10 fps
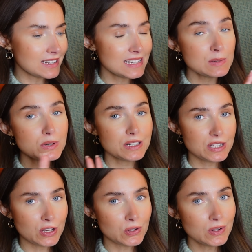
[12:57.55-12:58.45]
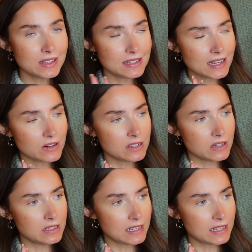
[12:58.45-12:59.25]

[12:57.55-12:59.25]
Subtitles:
This is book 2 in the Sacred Stone